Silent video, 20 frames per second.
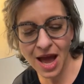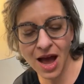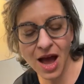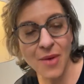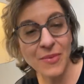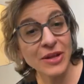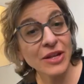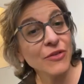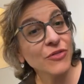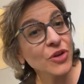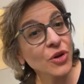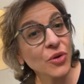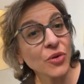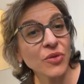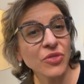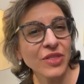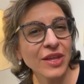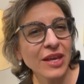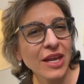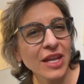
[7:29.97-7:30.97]
And if
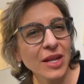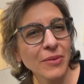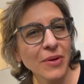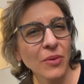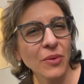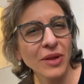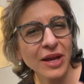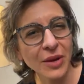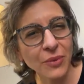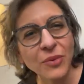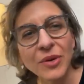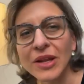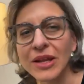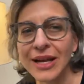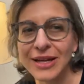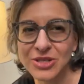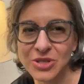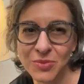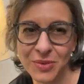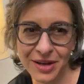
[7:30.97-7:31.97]
you're thinking about, well, I
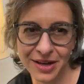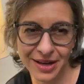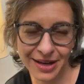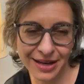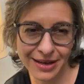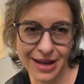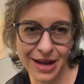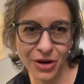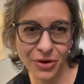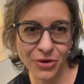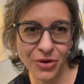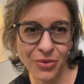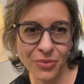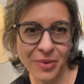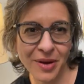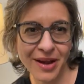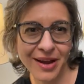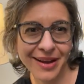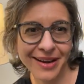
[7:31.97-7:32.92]
would like to be in a Connect group.